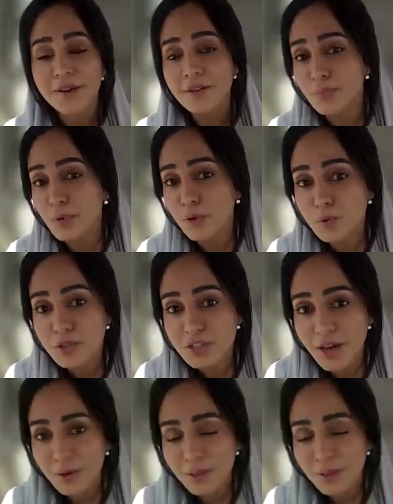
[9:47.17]
The final
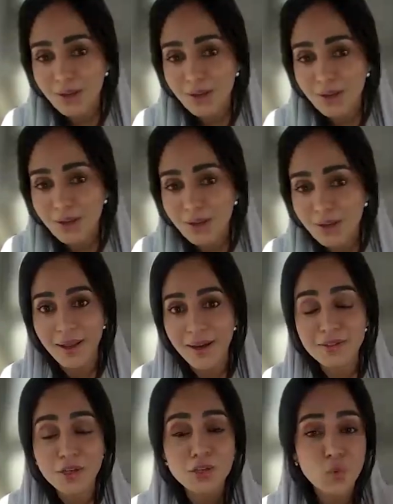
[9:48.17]
point which I would like to
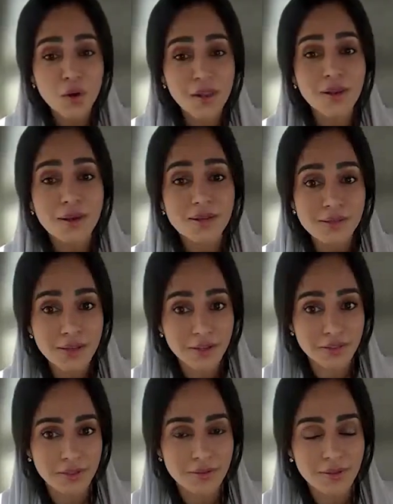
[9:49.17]
highlight, it's well
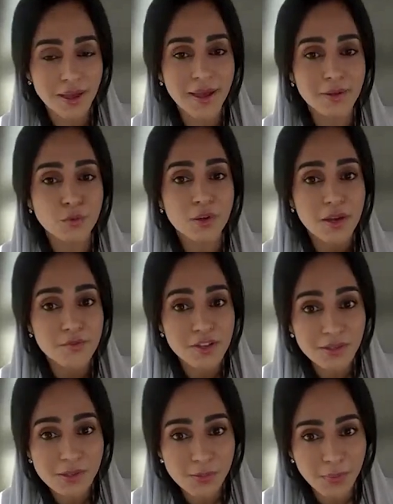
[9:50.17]
studied and
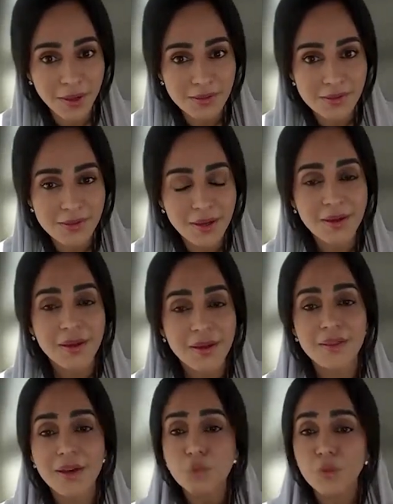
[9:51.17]
with evidence base
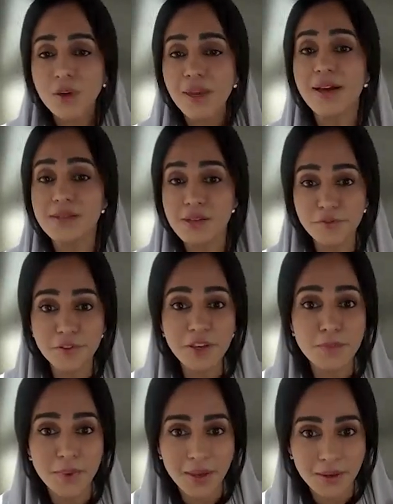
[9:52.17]
that we as
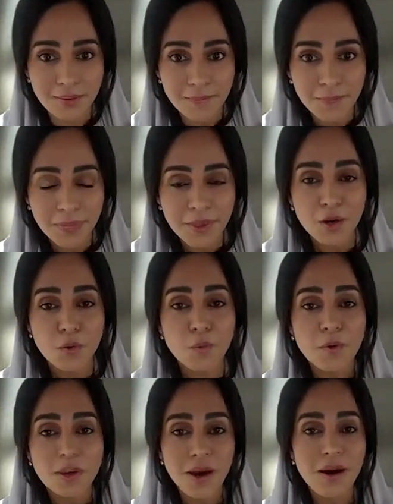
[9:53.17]
a female,
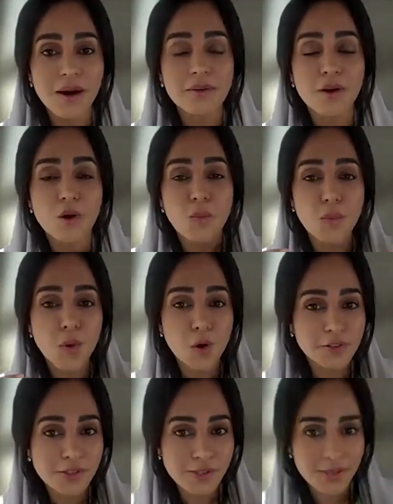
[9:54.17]
we are
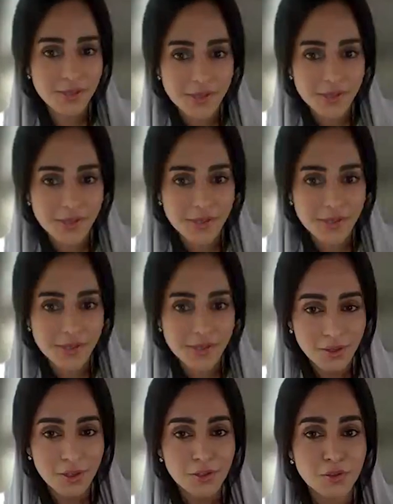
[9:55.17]
more
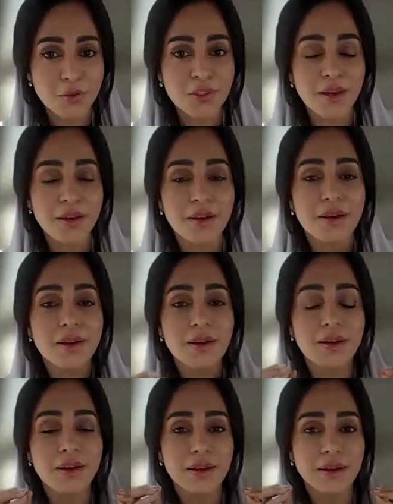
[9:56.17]
sensitive to
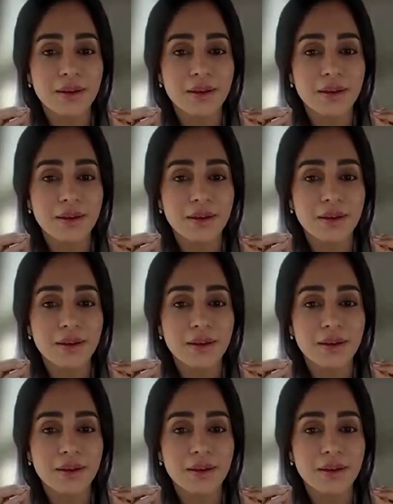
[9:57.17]
the